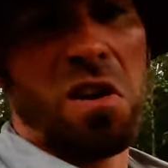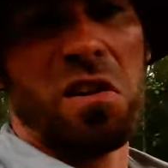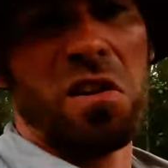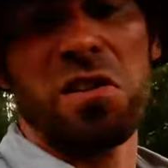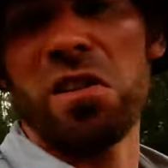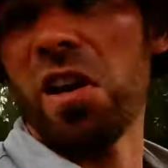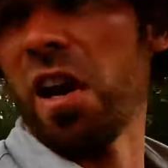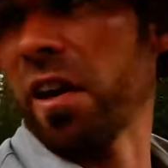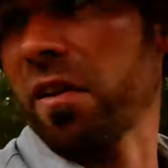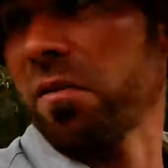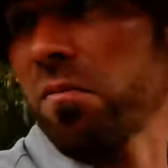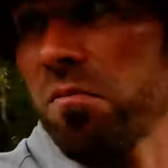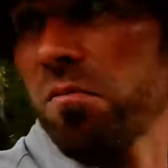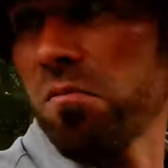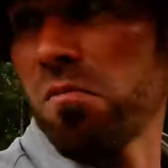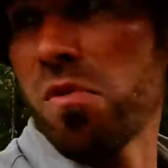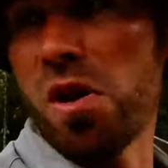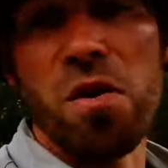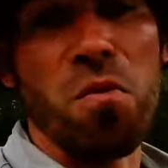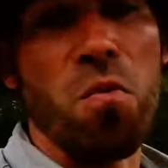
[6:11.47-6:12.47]
It's like
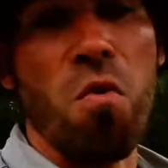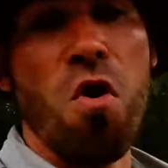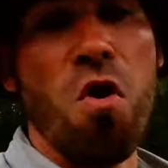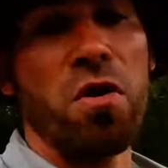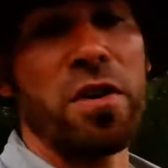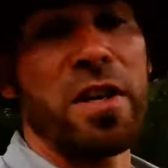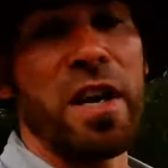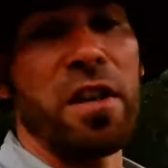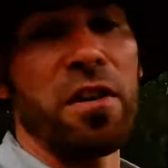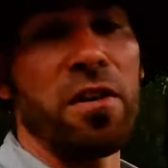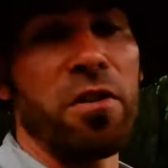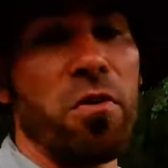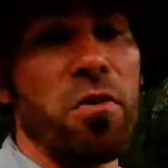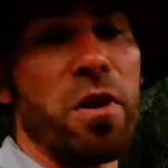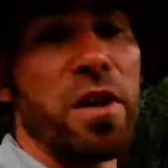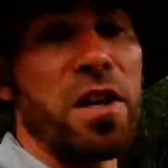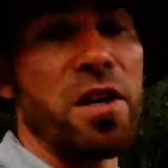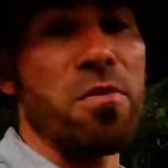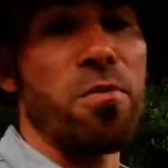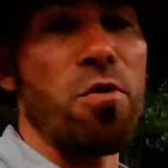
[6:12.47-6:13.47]
a minute walk down to the creek in the